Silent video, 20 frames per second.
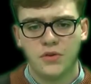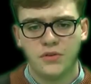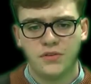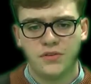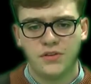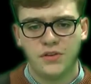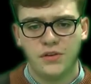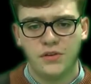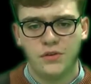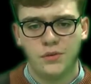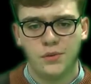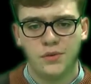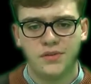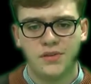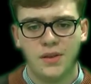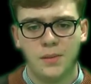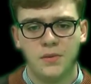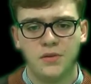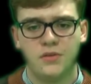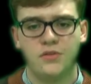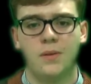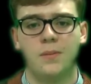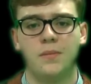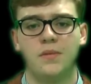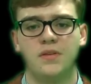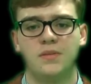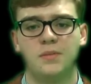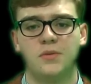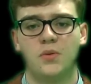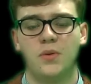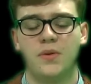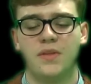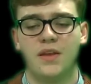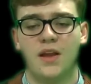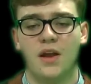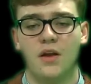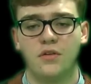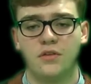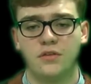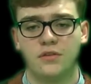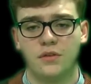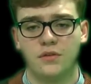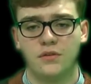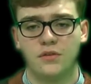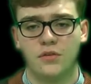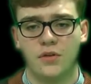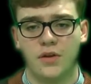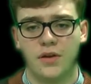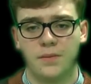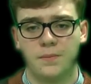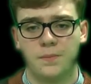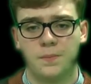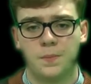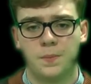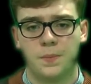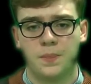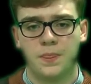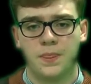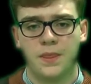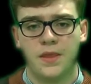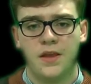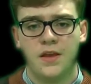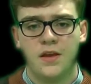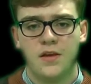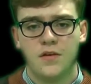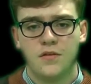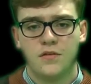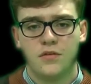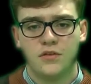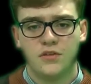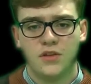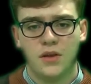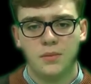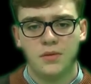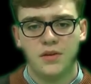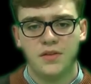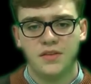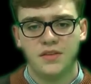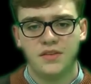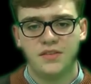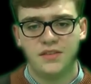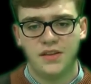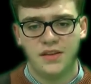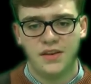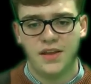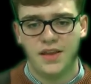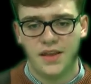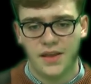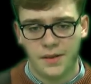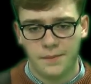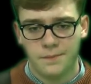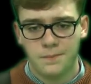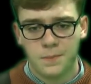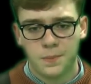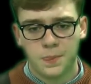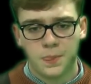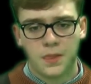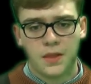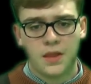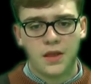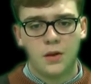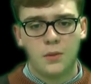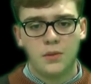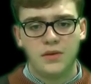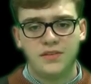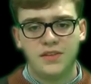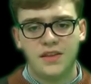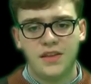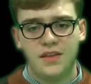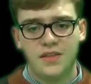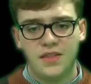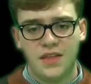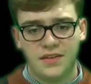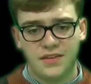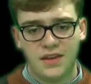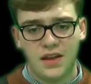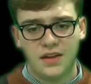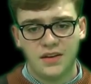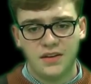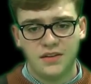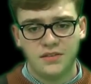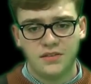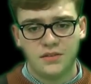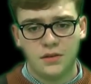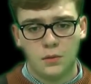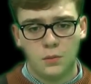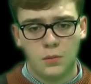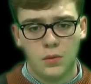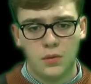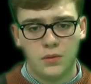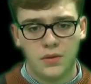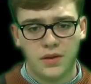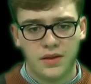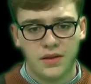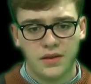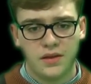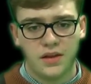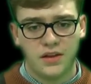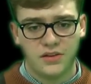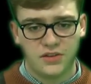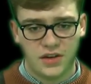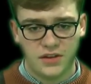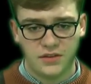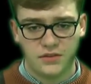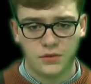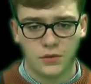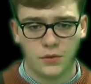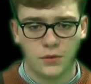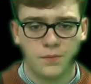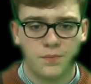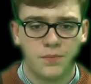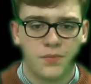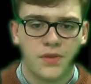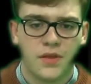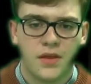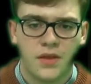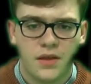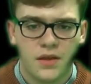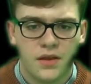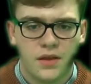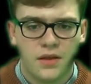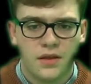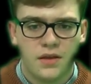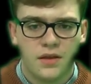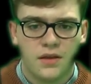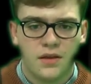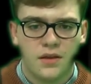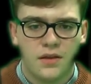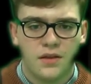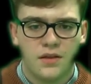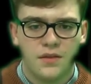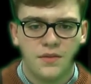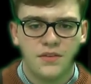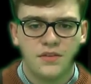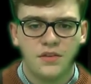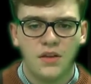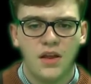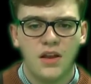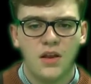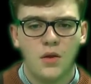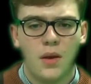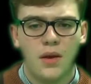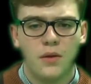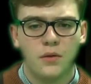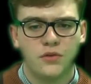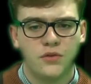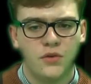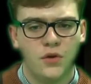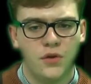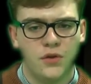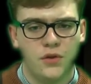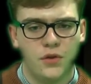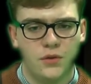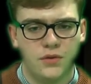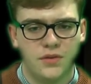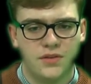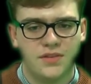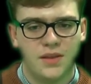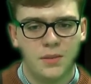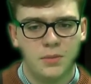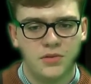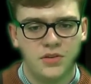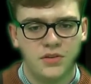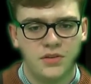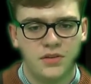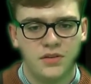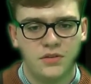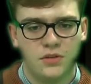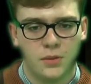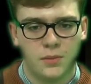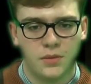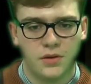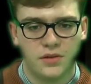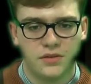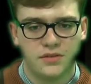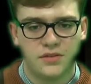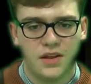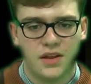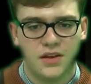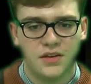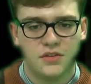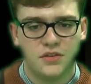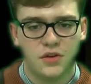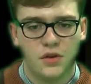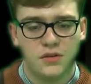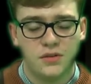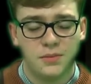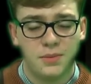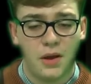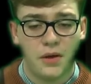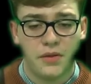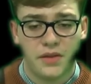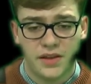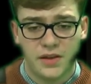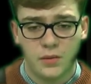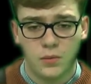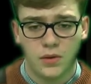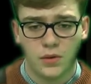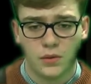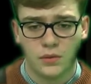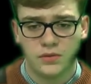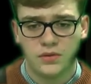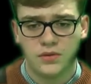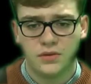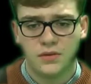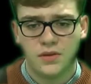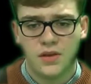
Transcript: shots are used to establish dominance between the characters on screen. For example, in this scene here, we see the antagonist wielding a chainsaw. The slight low-angle shot used establishes his dominance and shows the power that he wields.